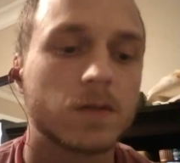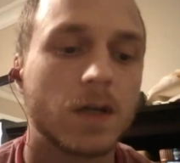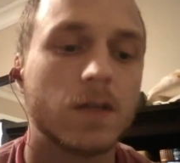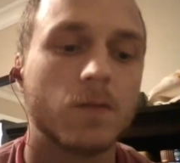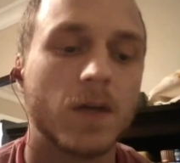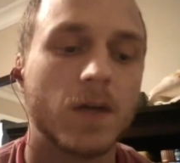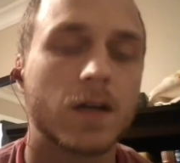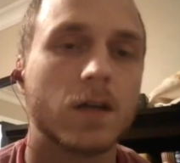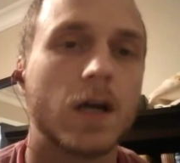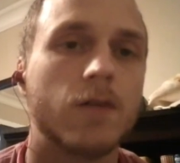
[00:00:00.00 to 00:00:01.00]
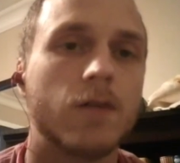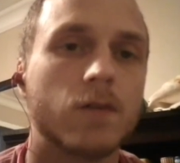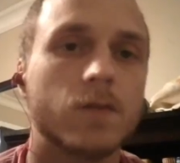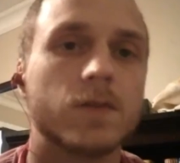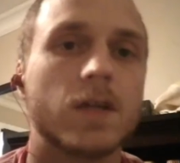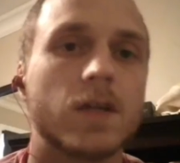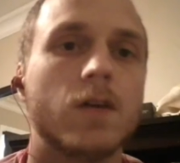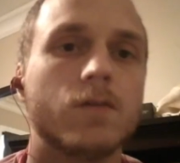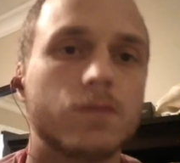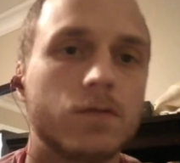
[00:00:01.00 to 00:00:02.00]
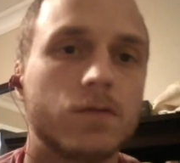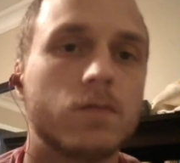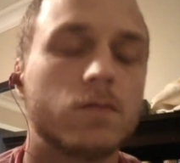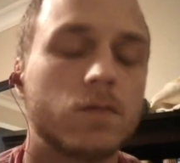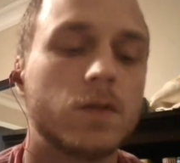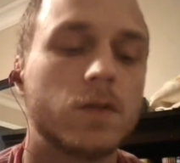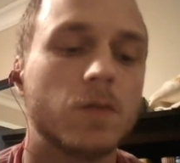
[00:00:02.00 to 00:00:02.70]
they were making a life for themselves to me.